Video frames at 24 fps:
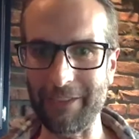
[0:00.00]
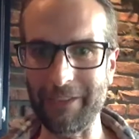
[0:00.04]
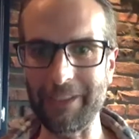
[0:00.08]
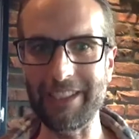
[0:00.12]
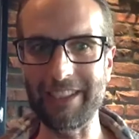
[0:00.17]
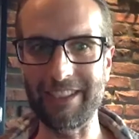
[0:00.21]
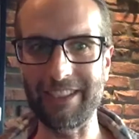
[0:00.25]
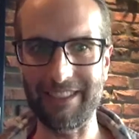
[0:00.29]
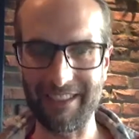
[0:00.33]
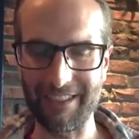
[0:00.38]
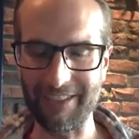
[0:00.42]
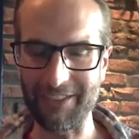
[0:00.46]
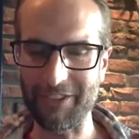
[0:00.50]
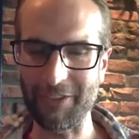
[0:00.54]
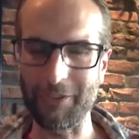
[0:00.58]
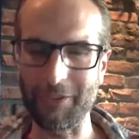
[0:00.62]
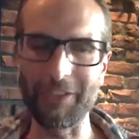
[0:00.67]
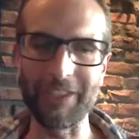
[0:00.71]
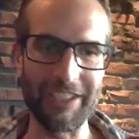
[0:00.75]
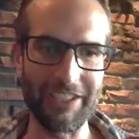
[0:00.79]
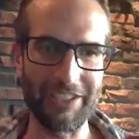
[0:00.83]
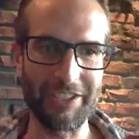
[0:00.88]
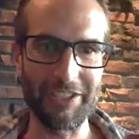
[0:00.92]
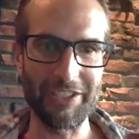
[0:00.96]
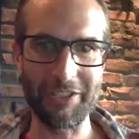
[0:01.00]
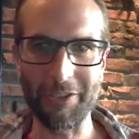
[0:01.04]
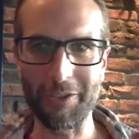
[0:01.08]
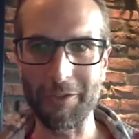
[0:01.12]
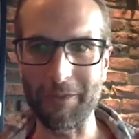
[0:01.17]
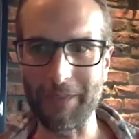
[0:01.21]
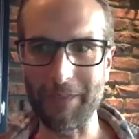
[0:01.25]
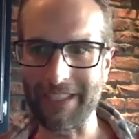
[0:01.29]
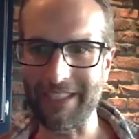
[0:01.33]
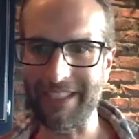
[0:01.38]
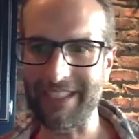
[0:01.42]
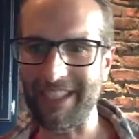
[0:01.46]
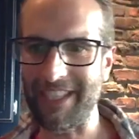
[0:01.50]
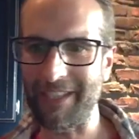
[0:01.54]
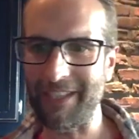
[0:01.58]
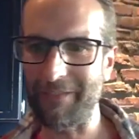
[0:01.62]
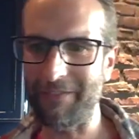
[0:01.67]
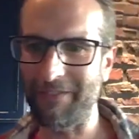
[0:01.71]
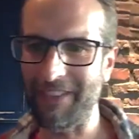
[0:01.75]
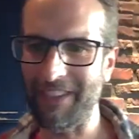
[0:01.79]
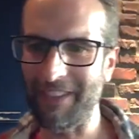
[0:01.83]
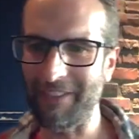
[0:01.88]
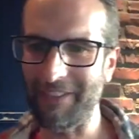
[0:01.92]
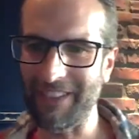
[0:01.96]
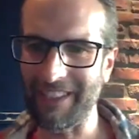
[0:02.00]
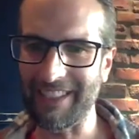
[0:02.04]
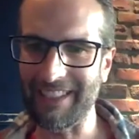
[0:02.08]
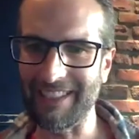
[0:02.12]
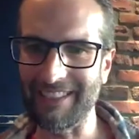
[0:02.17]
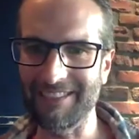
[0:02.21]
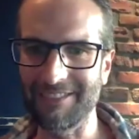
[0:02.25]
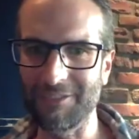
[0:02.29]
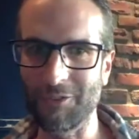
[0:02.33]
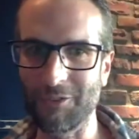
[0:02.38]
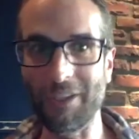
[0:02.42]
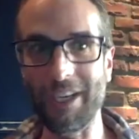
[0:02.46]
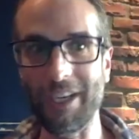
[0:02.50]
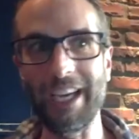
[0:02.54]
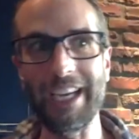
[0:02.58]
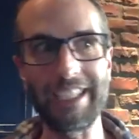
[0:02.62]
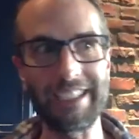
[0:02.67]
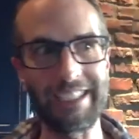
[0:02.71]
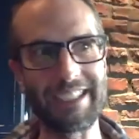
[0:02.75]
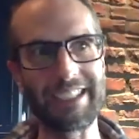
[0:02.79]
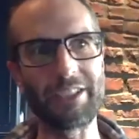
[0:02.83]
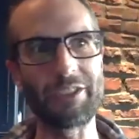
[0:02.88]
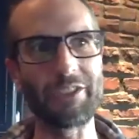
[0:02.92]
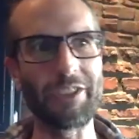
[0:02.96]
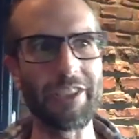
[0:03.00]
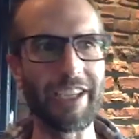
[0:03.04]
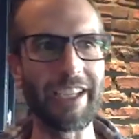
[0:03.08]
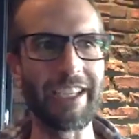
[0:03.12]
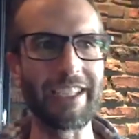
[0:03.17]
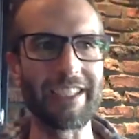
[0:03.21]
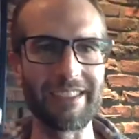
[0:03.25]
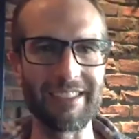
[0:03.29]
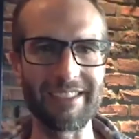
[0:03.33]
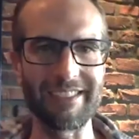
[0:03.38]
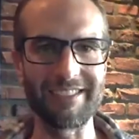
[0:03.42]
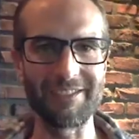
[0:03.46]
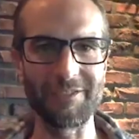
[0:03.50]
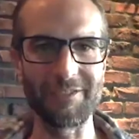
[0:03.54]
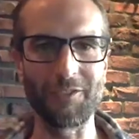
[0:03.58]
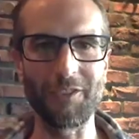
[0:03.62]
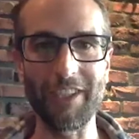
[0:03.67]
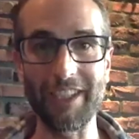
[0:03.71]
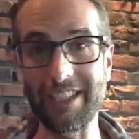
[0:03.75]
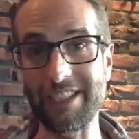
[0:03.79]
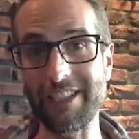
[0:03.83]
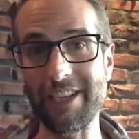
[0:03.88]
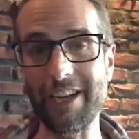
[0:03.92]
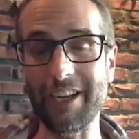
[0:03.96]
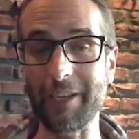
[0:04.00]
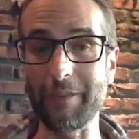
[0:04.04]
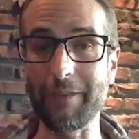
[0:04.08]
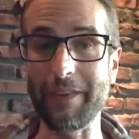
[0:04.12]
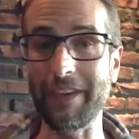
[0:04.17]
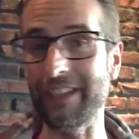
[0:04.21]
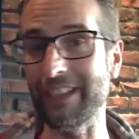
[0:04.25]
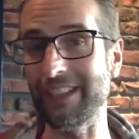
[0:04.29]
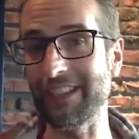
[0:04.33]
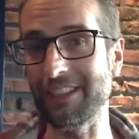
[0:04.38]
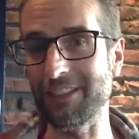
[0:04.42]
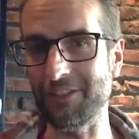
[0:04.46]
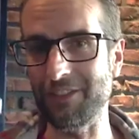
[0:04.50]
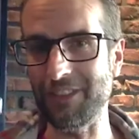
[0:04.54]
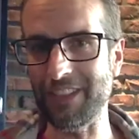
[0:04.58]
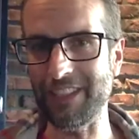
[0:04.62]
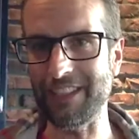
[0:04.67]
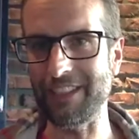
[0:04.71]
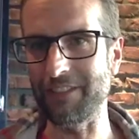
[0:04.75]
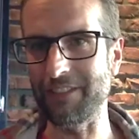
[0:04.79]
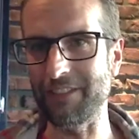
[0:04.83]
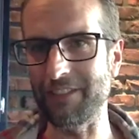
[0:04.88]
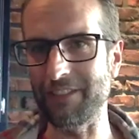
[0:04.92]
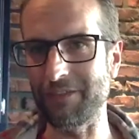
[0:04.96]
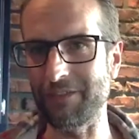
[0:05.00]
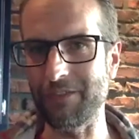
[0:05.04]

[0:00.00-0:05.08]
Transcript: We just there's always just so much stuff that we write and create and want to talk about as we